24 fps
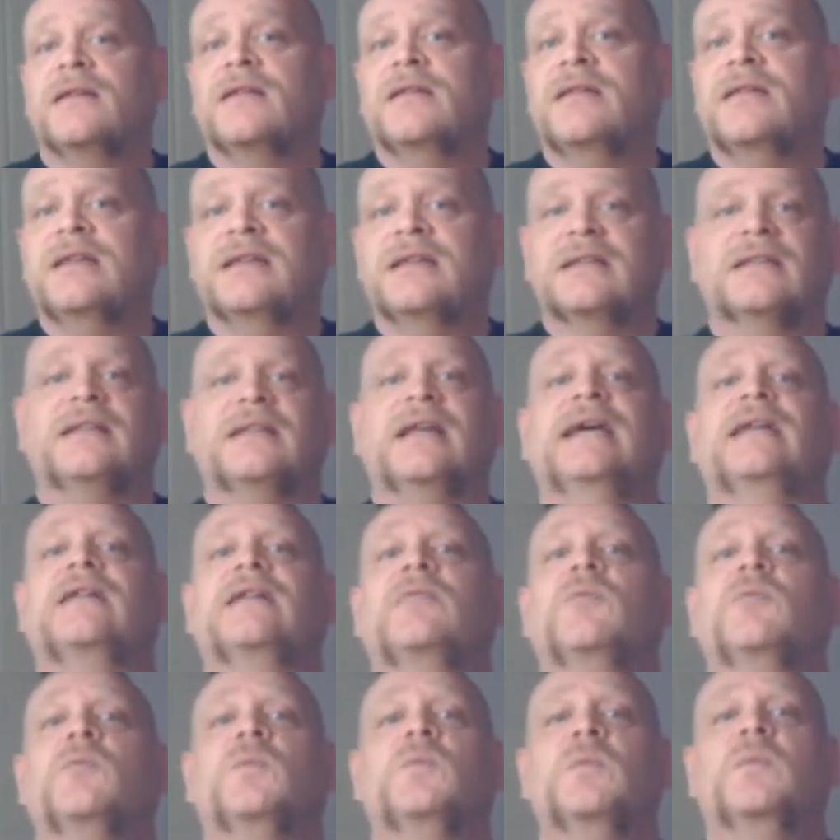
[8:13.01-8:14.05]
the
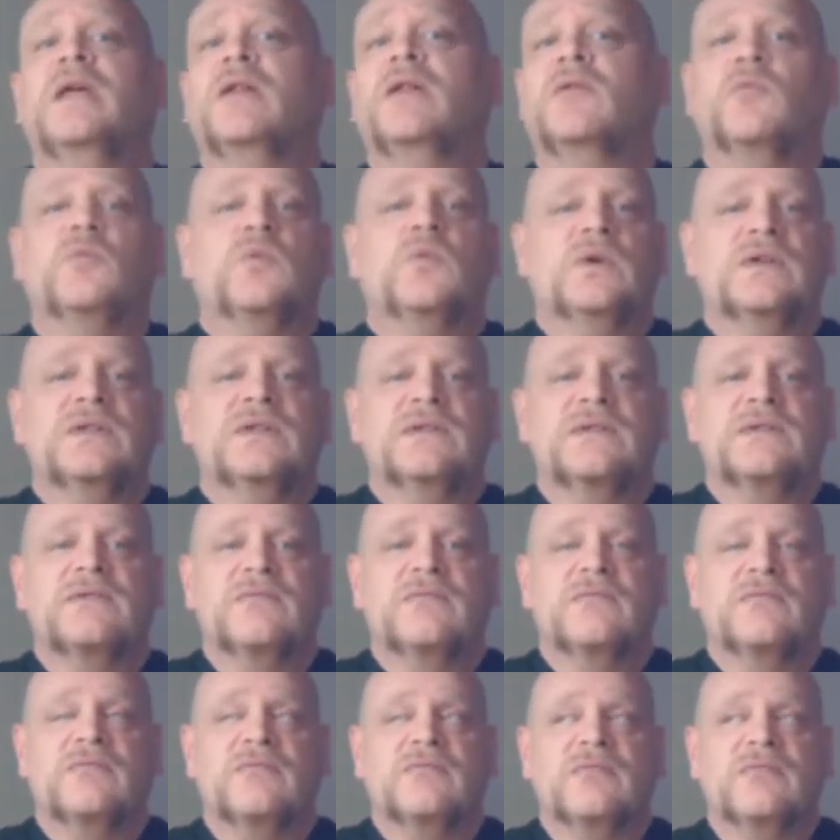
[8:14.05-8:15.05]
Enlightenment was